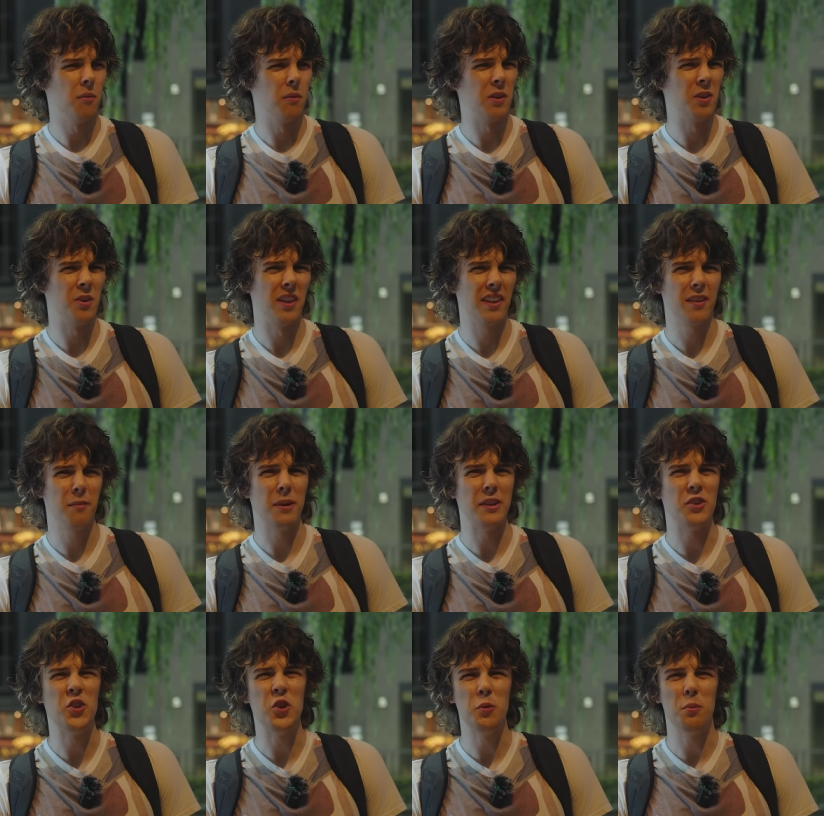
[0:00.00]
well, that's a
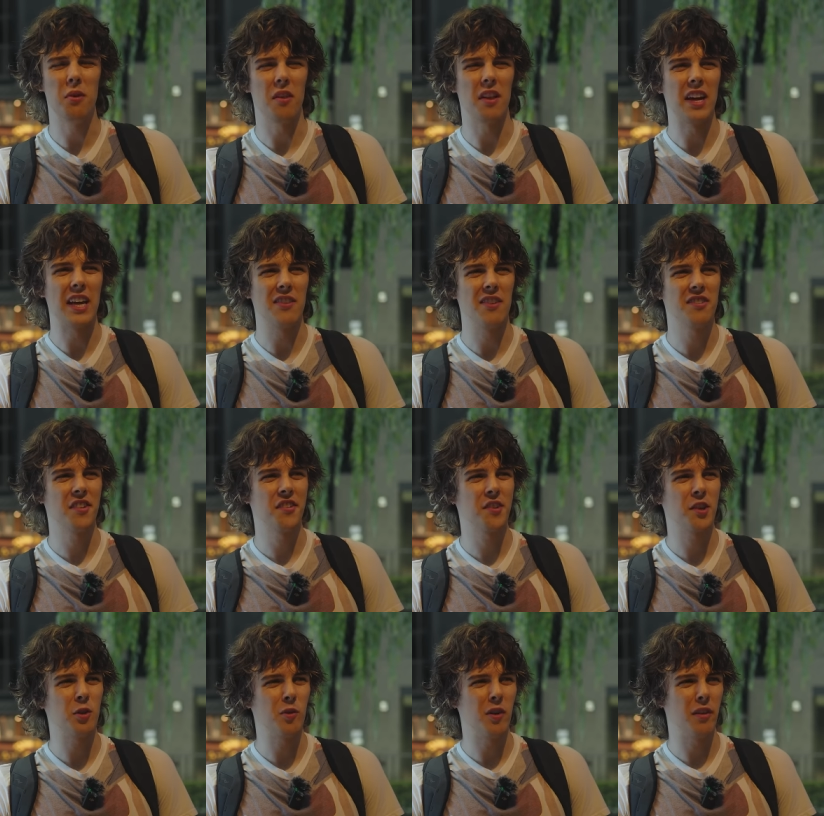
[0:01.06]
bit too polite. Let's just
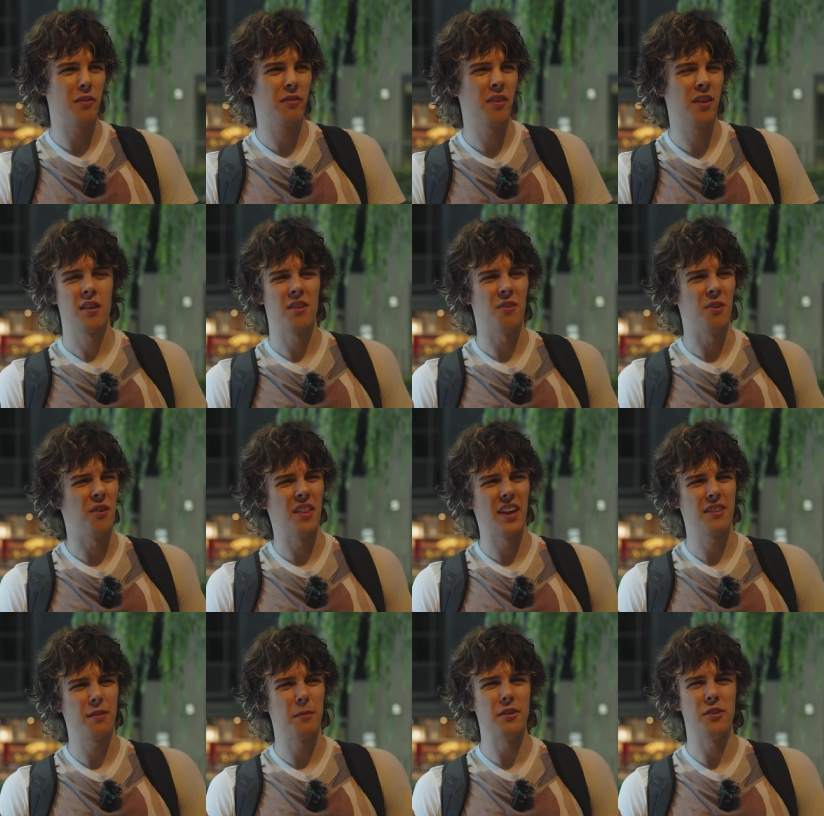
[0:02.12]
go with, well,
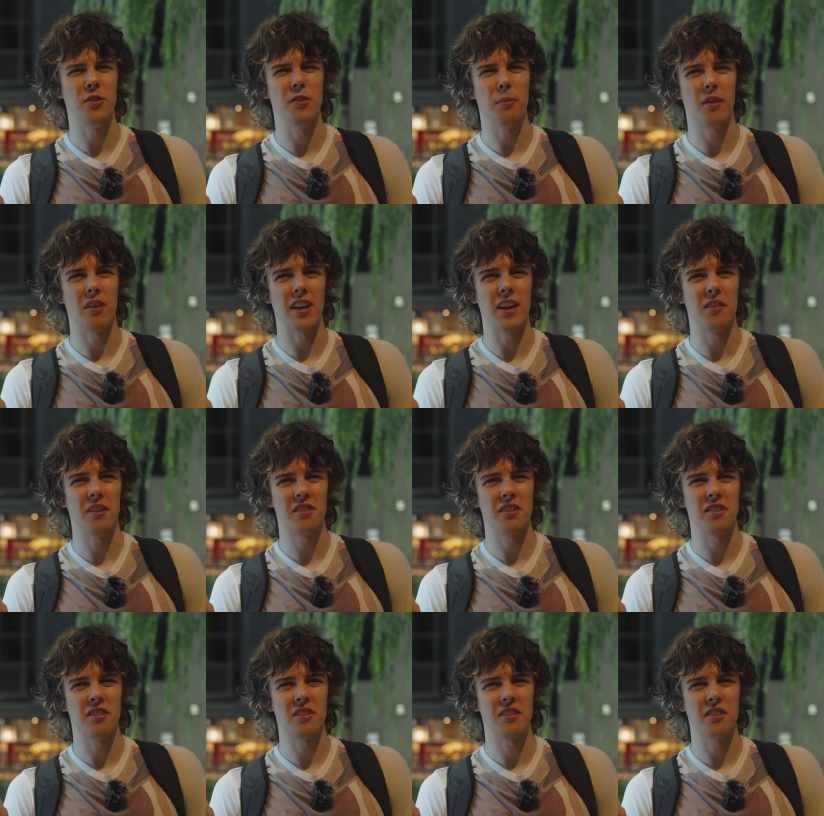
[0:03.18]
that's a bit too polite.